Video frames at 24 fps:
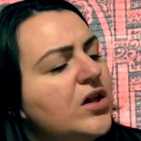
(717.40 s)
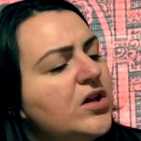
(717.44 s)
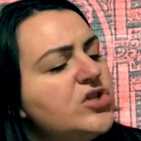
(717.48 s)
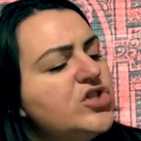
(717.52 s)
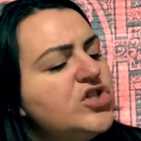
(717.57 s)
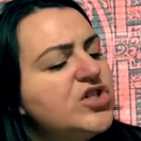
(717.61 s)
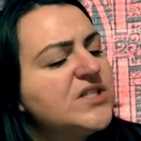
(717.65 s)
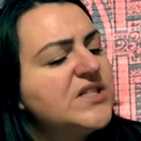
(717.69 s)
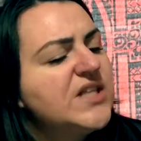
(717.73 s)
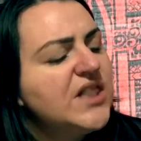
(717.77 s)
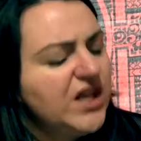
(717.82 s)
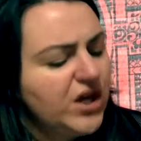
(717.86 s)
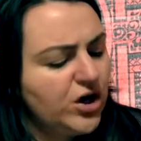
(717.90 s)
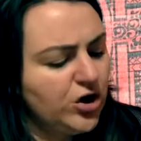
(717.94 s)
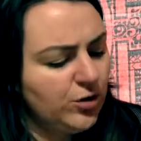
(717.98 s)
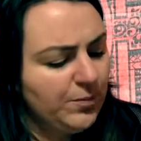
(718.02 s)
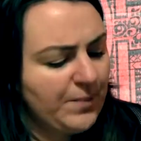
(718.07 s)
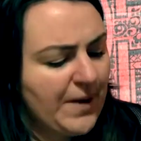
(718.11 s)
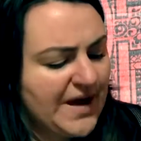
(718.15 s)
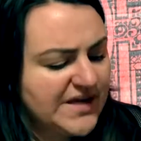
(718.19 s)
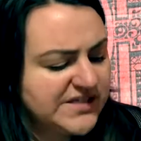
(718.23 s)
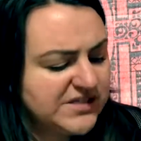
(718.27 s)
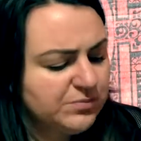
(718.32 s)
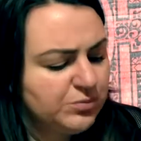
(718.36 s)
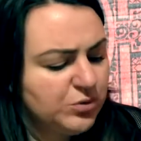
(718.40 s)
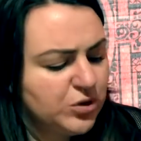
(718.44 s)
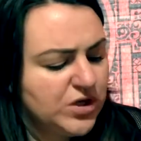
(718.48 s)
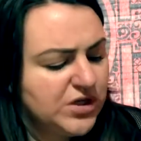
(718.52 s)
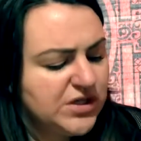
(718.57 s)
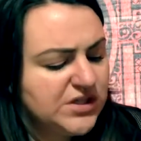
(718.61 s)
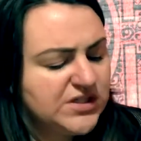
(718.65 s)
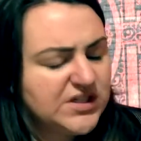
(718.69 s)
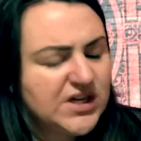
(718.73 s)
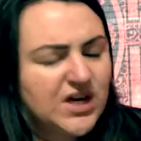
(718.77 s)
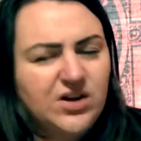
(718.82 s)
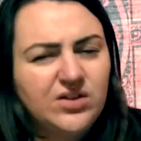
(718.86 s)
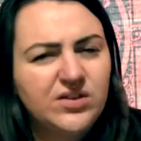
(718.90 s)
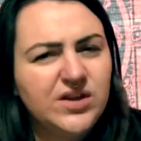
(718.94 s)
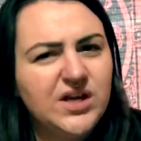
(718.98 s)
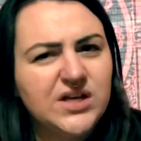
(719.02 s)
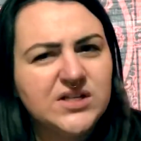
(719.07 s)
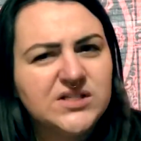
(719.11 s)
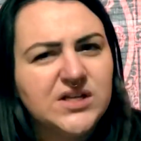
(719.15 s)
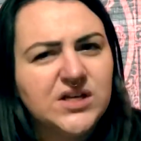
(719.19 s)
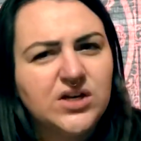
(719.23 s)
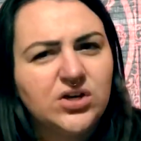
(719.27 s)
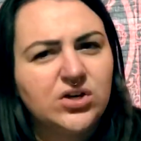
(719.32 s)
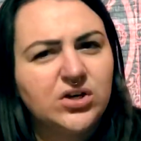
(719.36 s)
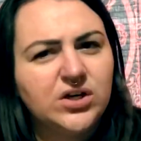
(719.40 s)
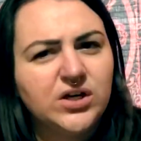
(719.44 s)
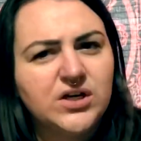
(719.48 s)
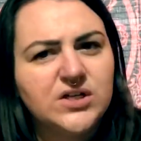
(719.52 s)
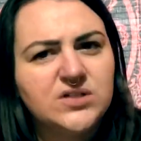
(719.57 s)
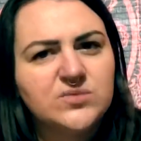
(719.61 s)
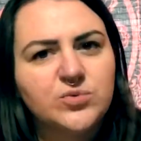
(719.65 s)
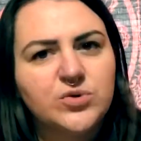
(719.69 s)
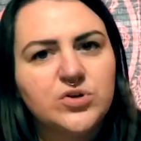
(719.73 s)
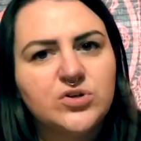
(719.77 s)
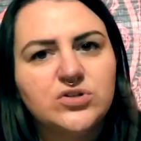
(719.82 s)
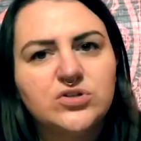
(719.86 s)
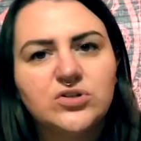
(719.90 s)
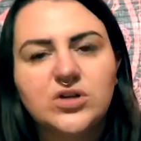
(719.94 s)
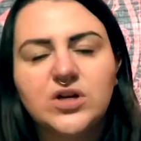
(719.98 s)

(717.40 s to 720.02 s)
just Little Passports. I don't think it's like Early Explorers